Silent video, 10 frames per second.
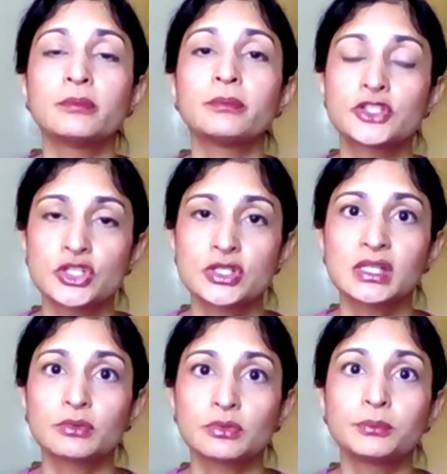to an
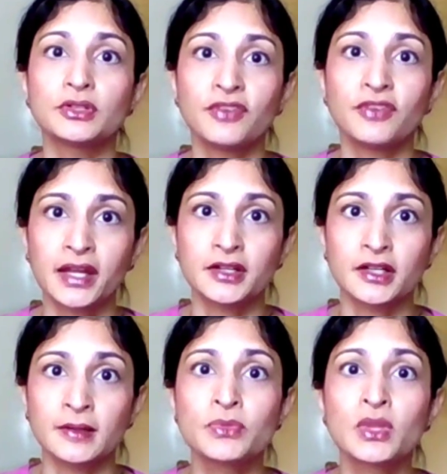emergency room
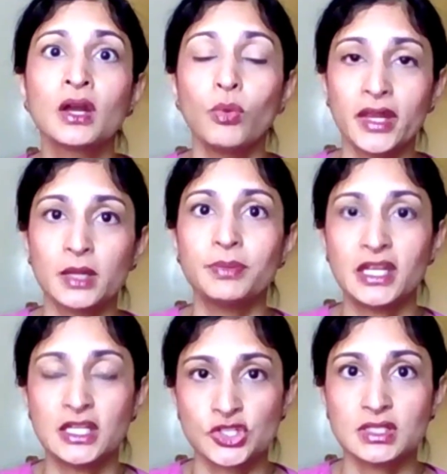provider
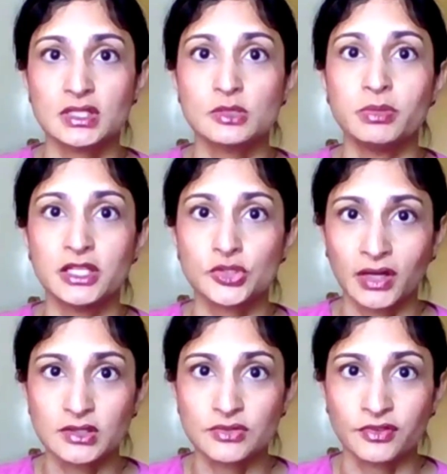when a patient
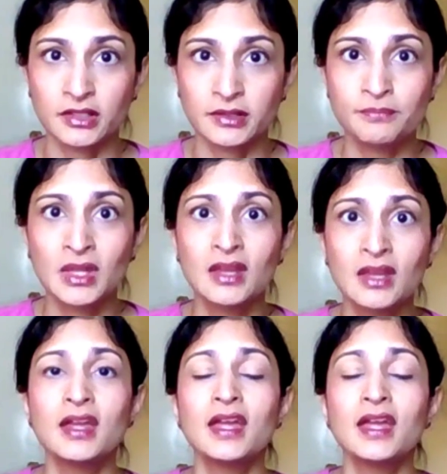is being transferred.